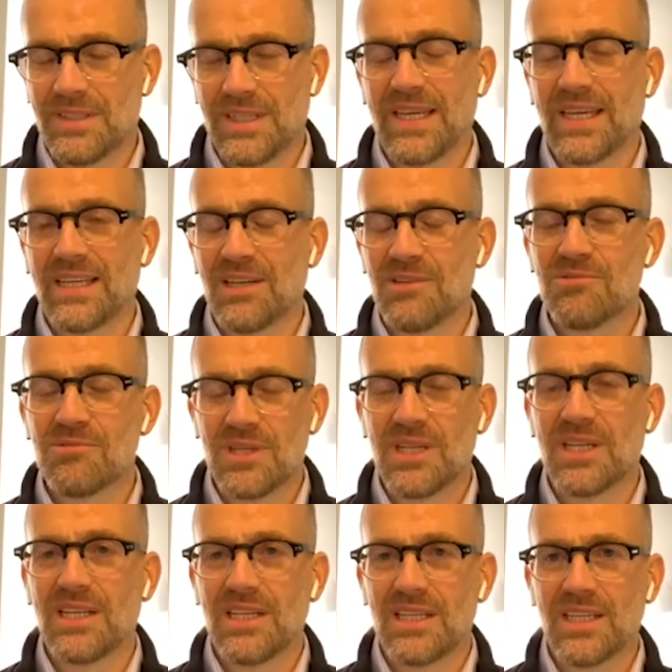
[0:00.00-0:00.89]
thing. It
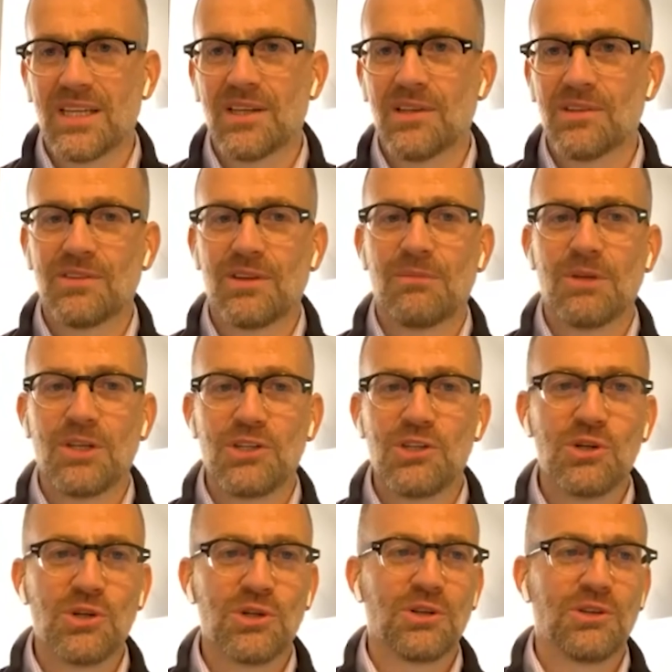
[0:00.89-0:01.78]
really is. I
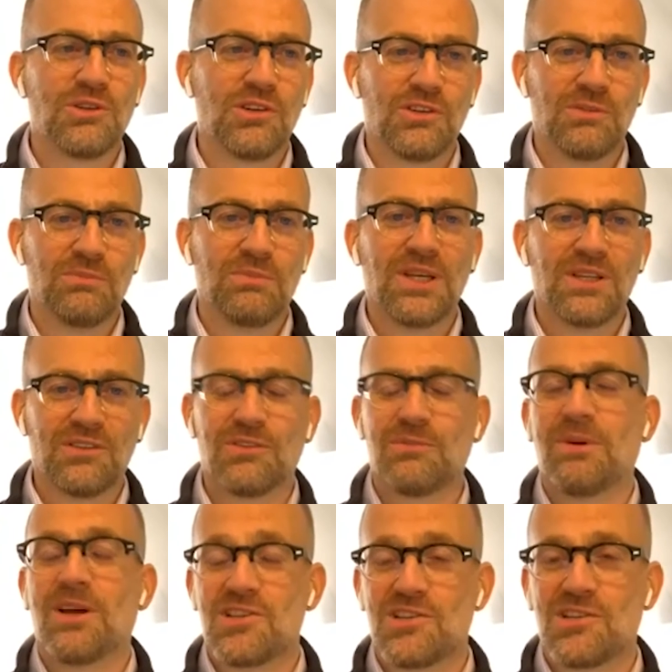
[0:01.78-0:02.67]
mean, you could just be a
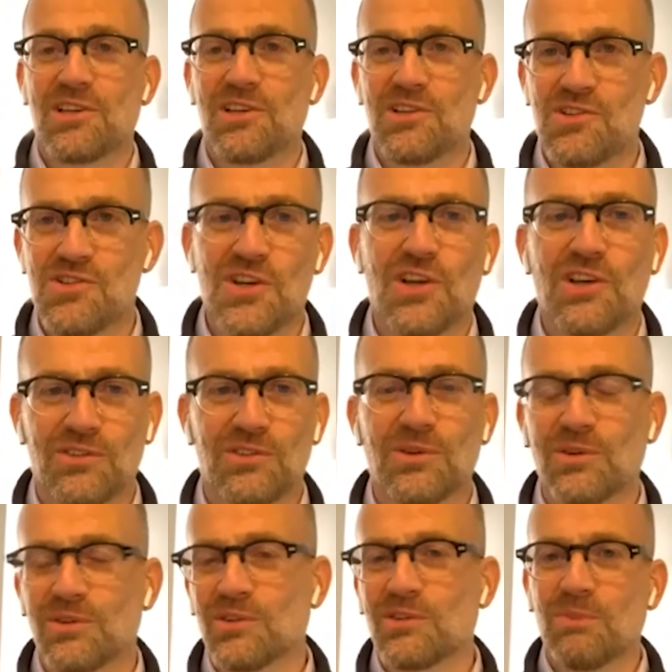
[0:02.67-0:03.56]
specialist
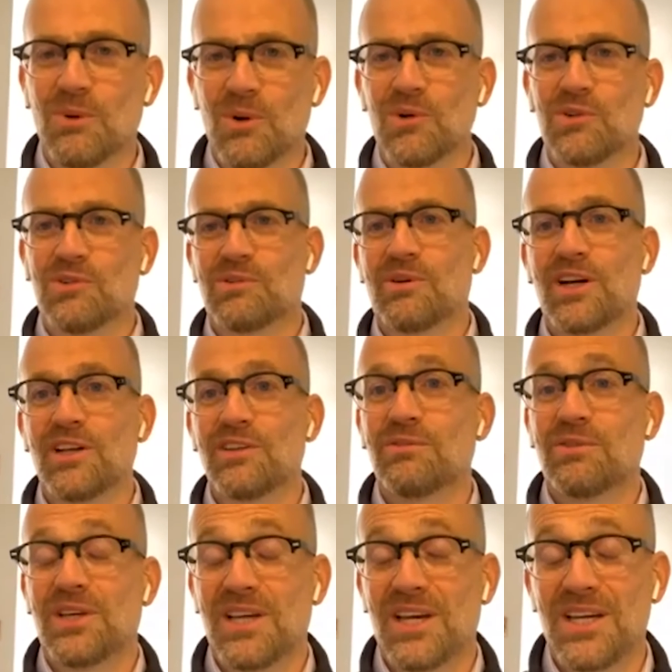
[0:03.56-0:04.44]
just on sports
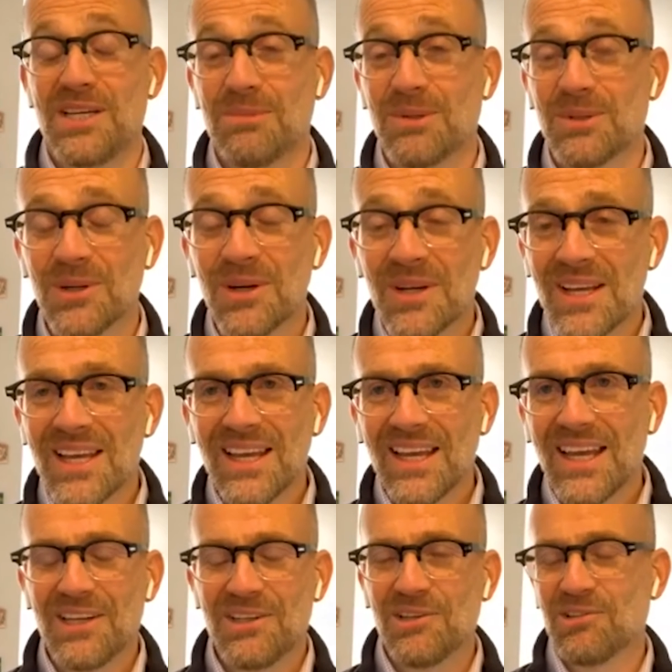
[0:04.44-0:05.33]
rights for cable.
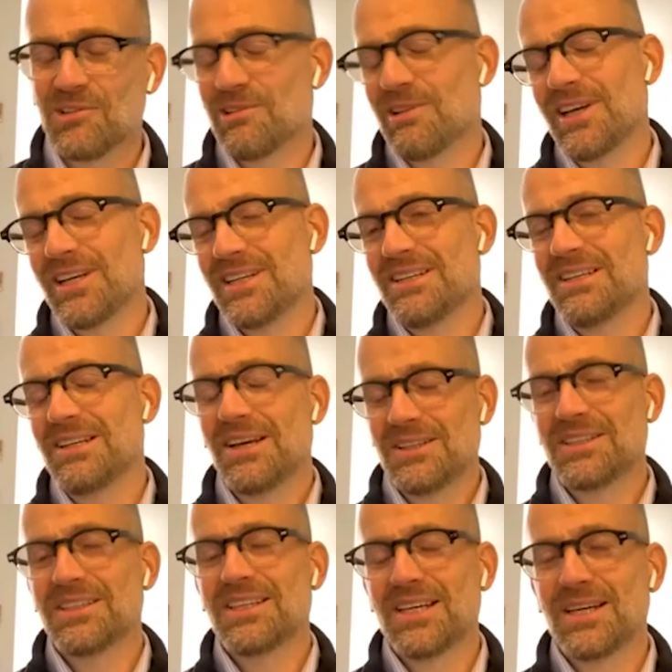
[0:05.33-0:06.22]
It is like
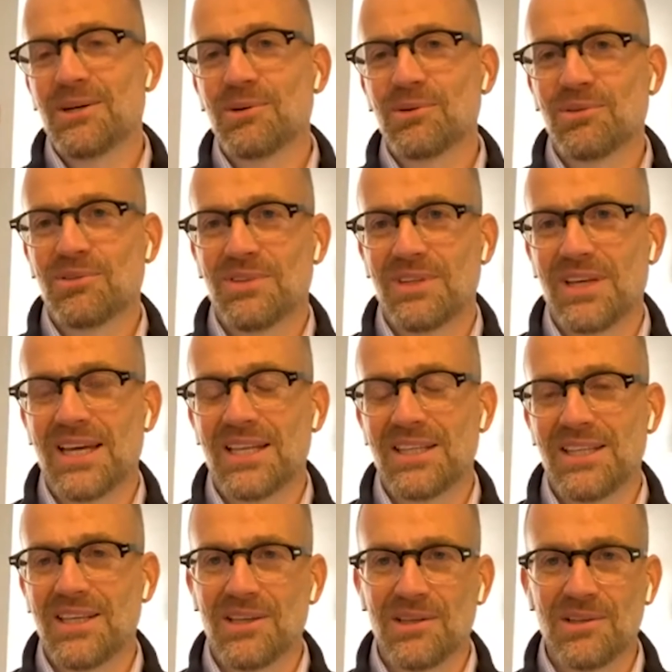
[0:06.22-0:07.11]
nothing else
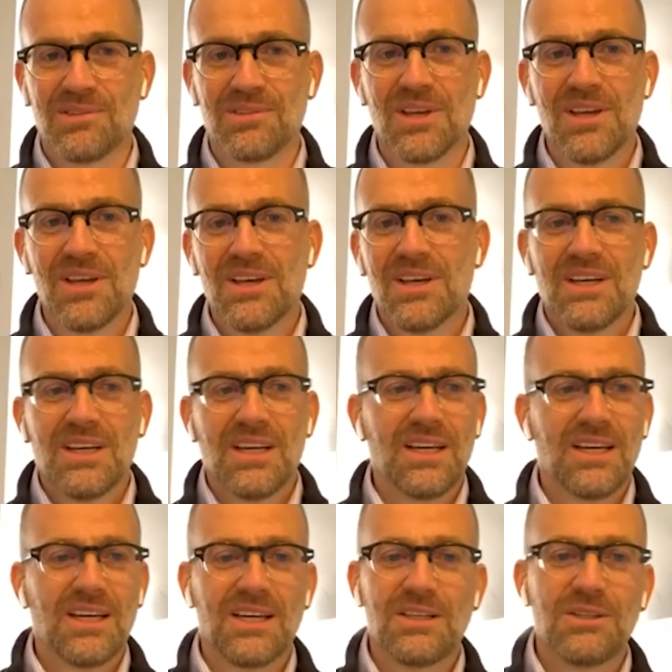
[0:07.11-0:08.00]
that is
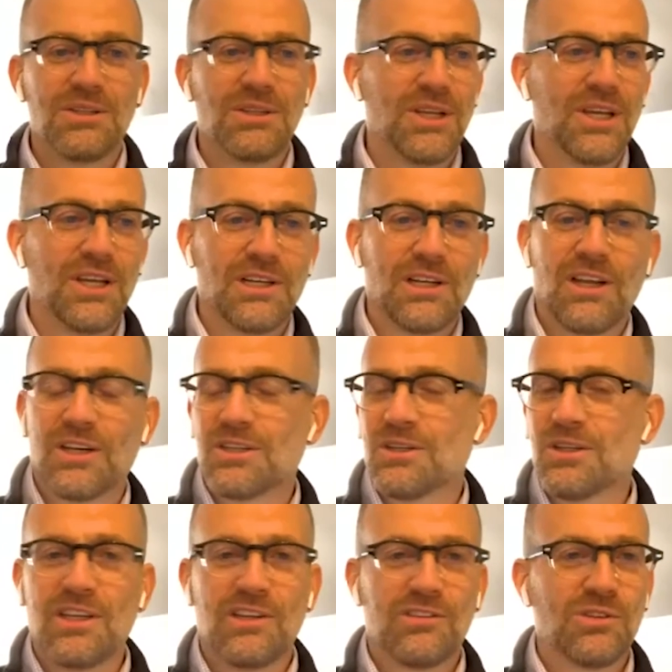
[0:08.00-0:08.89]

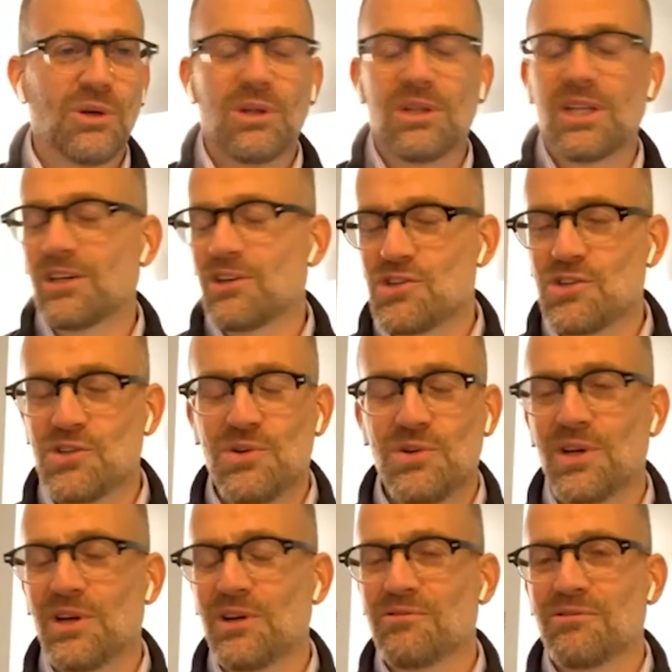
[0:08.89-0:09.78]
it's not like a
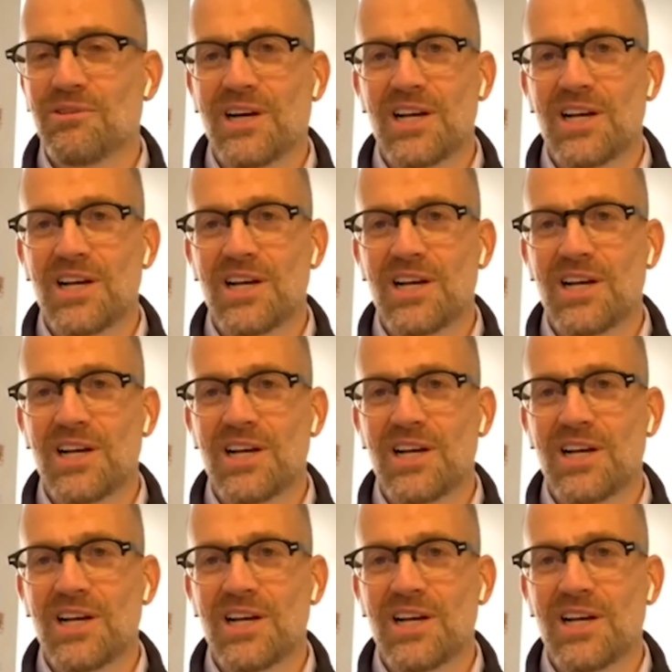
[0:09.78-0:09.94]
studio